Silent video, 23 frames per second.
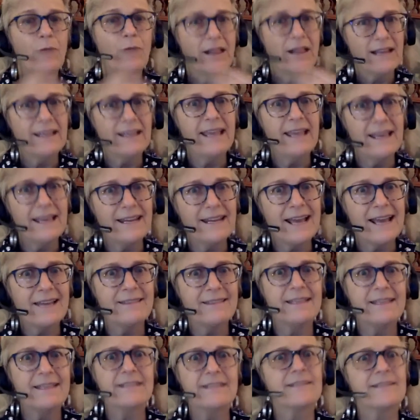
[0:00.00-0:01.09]
can add
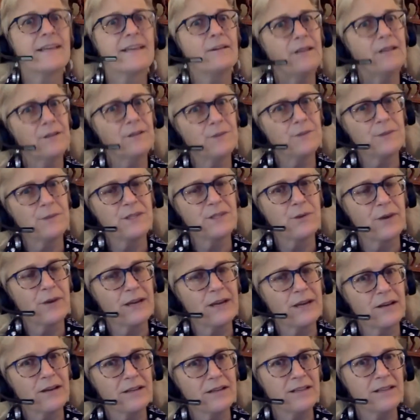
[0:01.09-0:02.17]
things like here's what's going
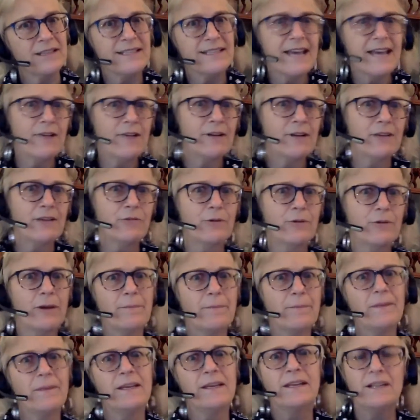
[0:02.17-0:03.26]
on in the town I grew up
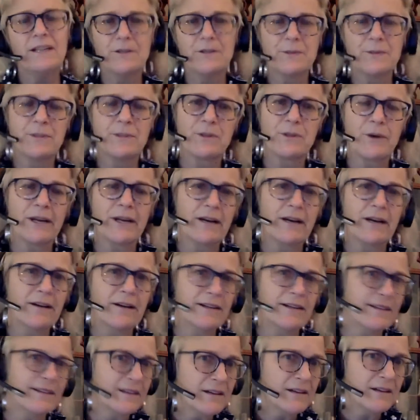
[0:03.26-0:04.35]
in, here's what's going on in
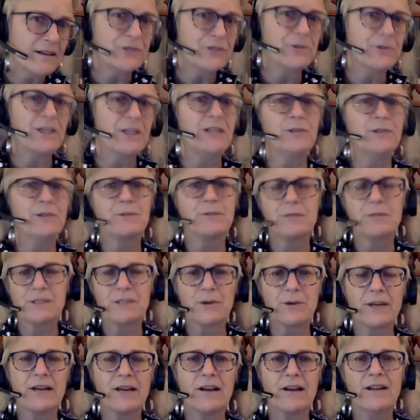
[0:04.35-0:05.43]
the country, here's what's
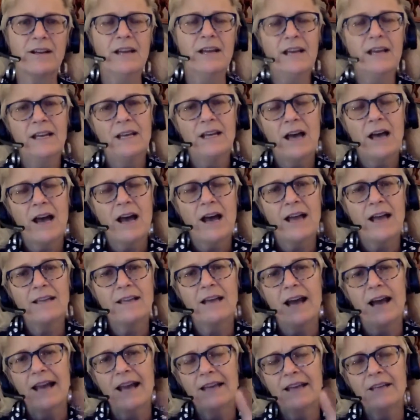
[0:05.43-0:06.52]
going on, I,
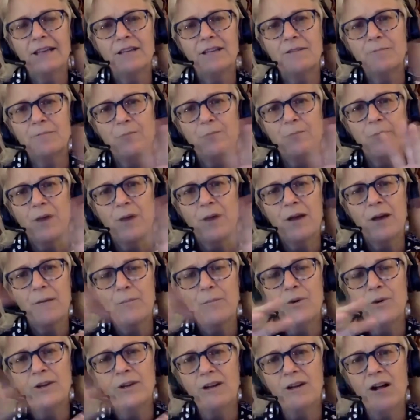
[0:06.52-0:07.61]
I can
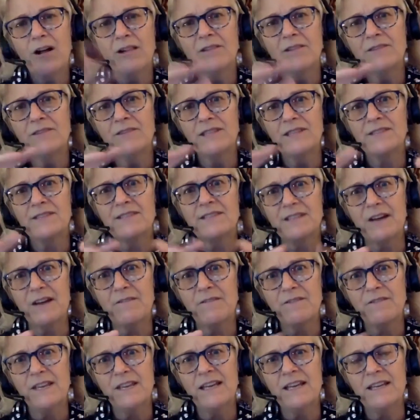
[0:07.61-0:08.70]
put all of this stuff
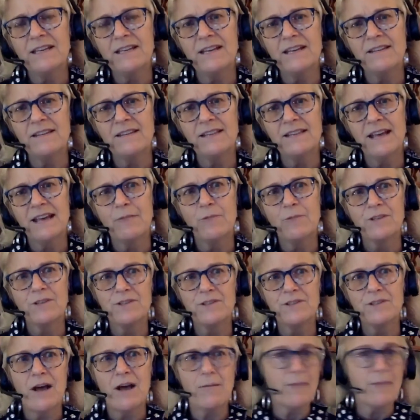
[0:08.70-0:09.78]
in that was
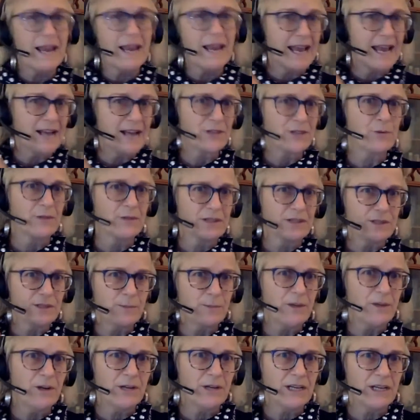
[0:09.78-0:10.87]
not my actual
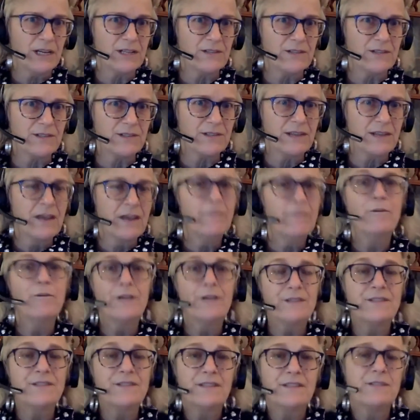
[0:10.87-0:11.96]
experience. For
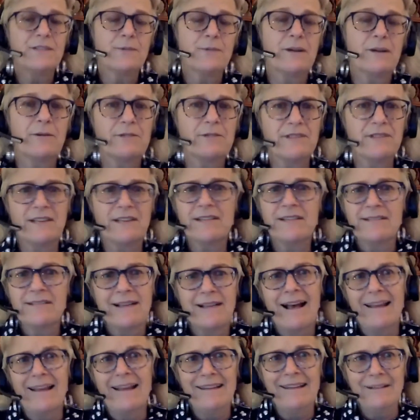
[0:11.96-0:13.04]
instance, when I was six,
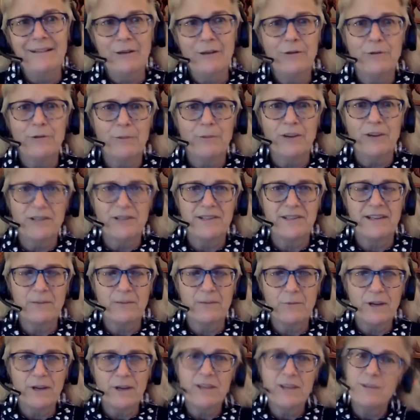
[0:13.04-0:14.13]
I didn't know who president
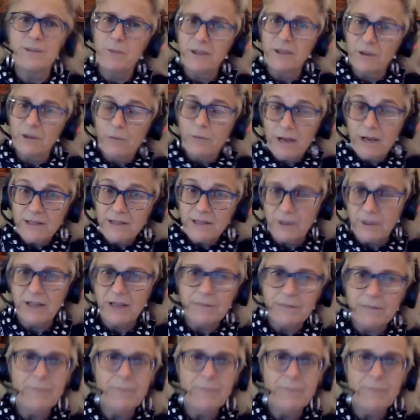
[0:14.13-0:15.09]
was, but there was one.